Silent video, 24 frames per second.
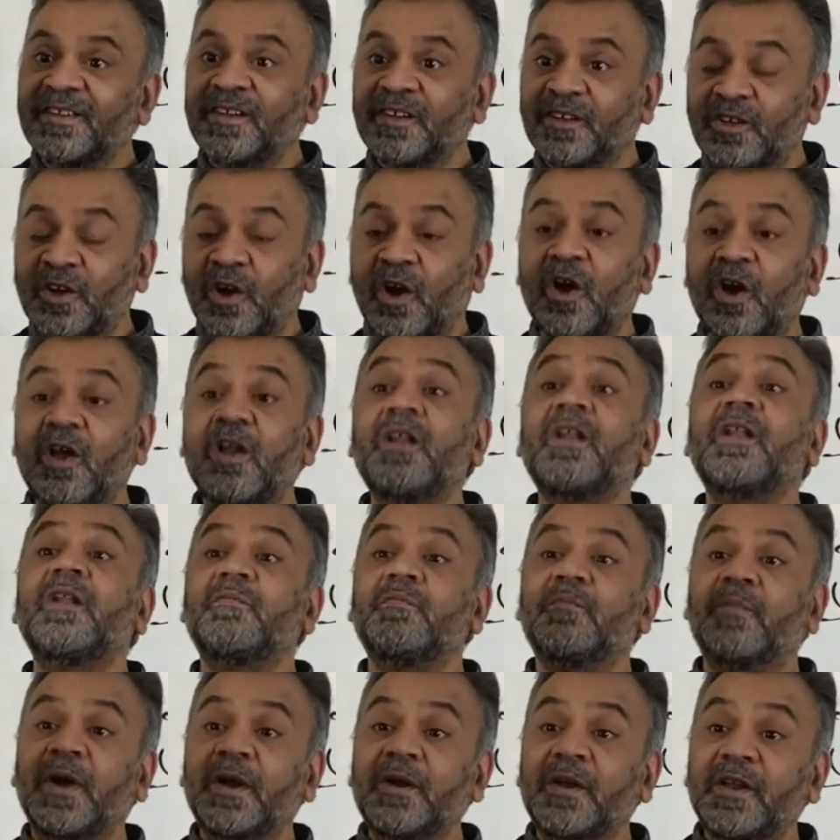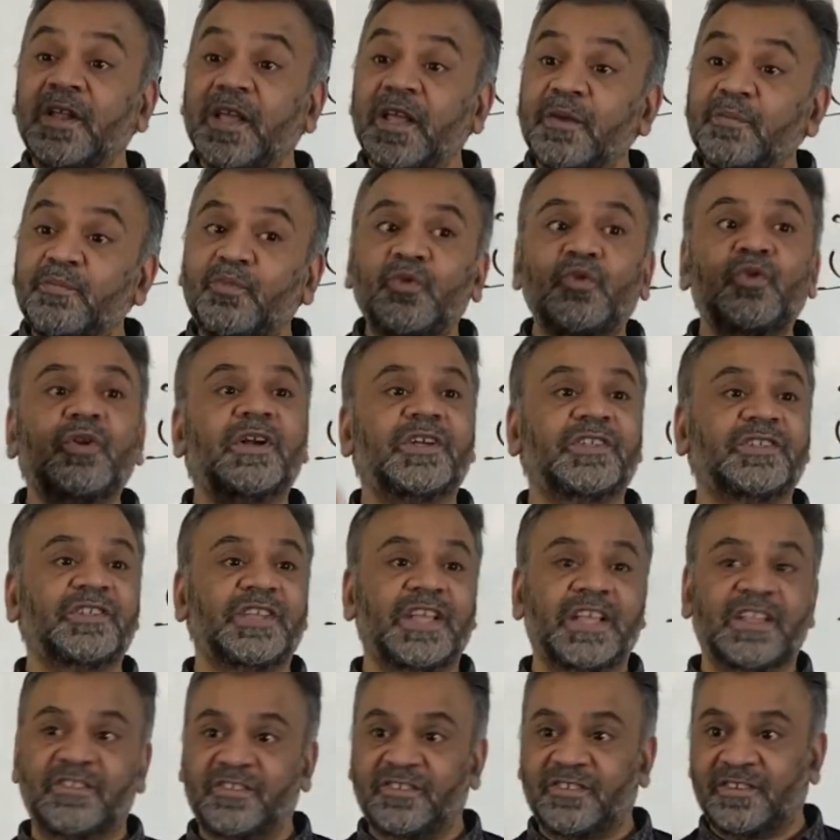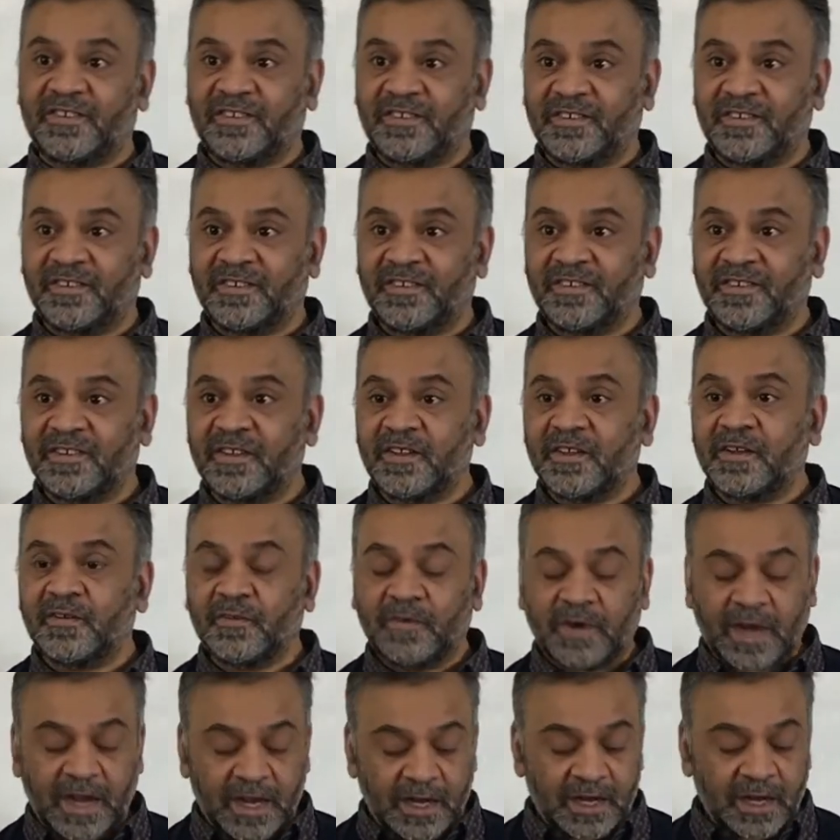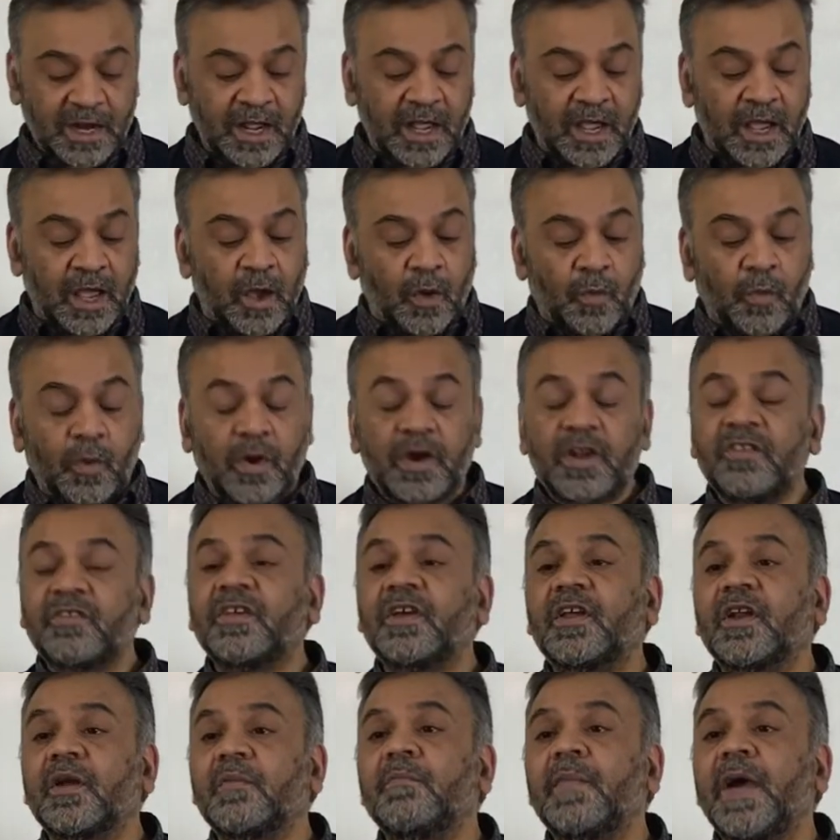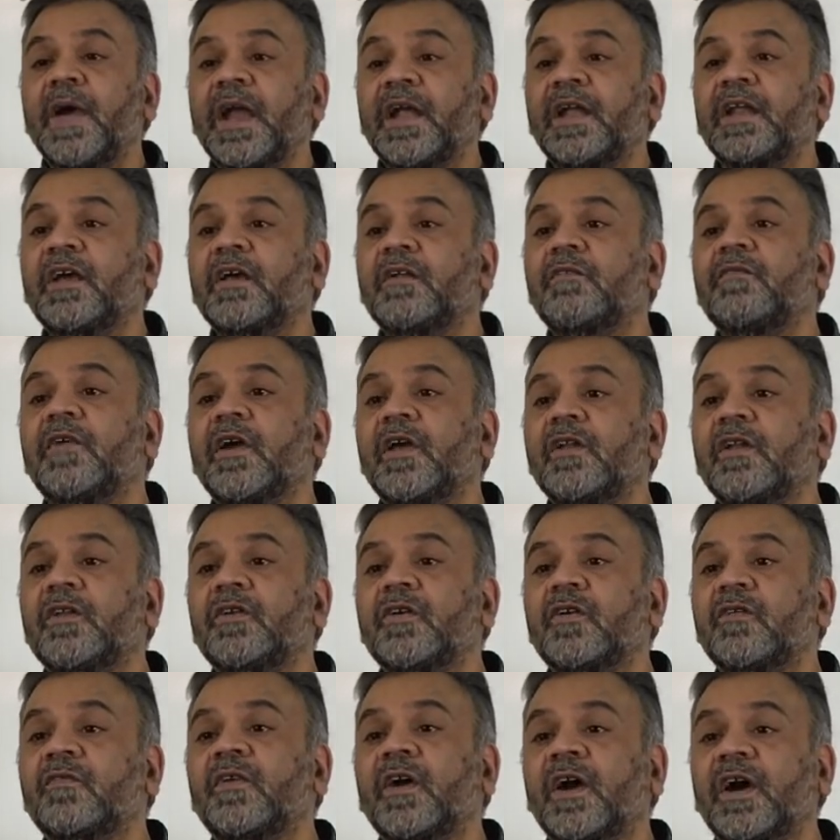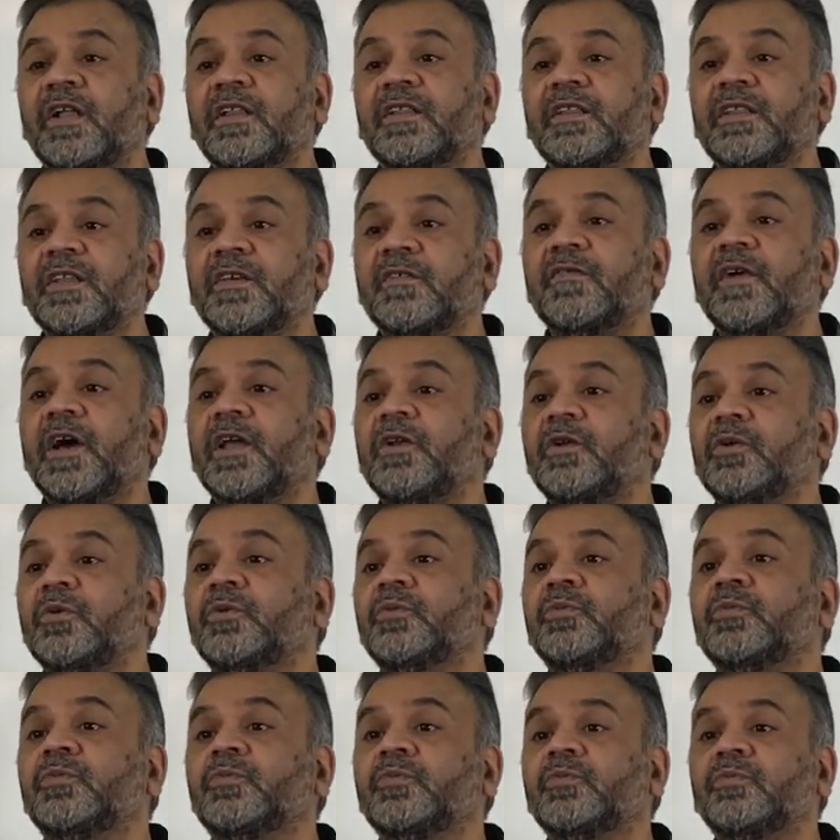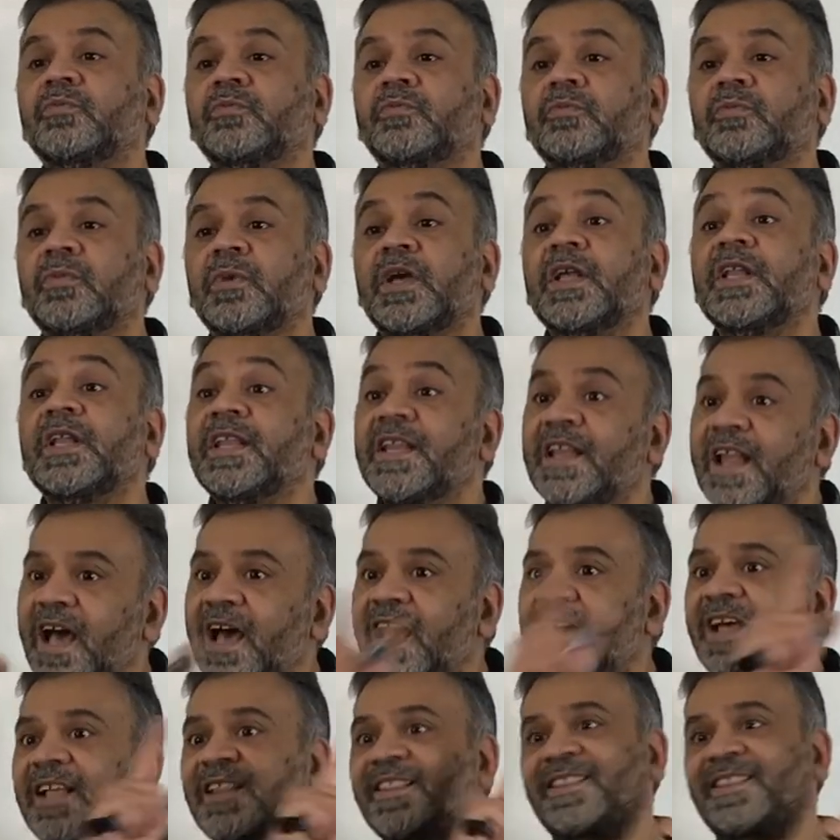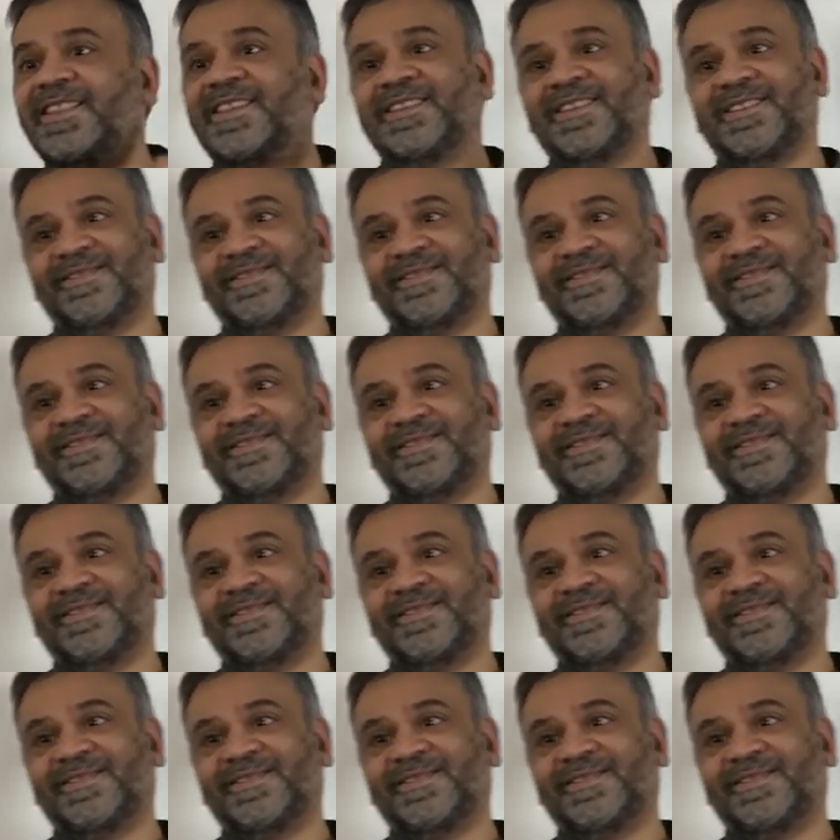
tall, but in plural sense, right? What is the grammatical value of al tiwalu? Not.